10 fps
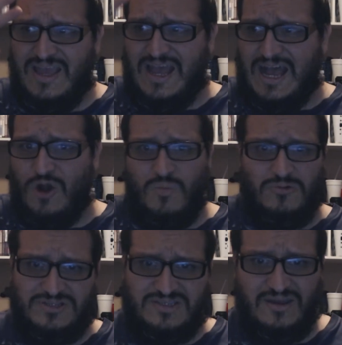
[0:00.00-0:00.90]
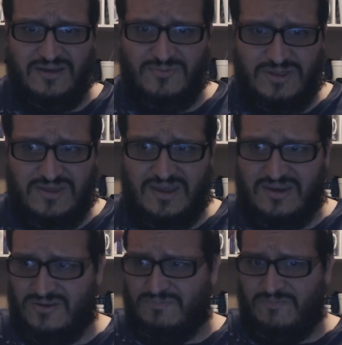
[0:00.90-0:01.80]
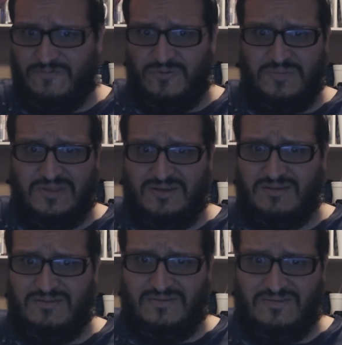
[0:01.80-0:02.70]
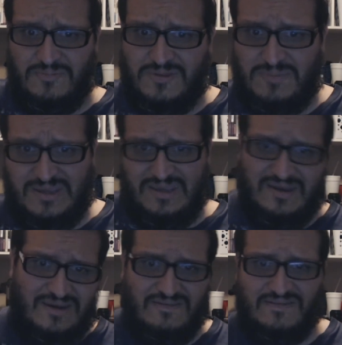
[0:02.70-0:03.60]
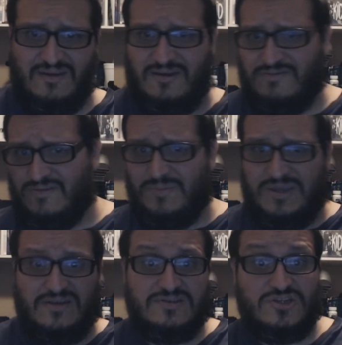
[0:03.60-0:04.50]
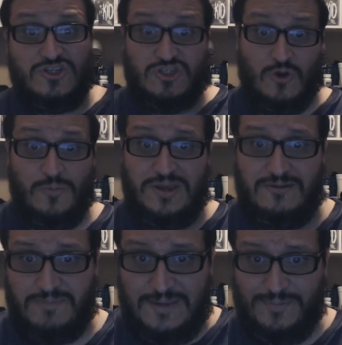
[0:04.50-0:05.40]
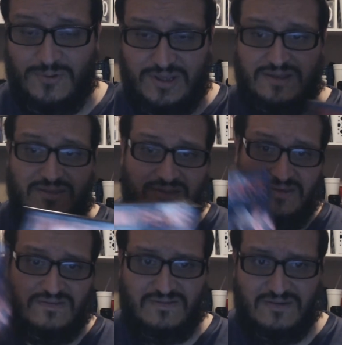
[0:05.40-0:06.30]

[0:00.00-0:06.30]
almost done with it, and they're filming some of the beginning stuff. So because there's so many people in this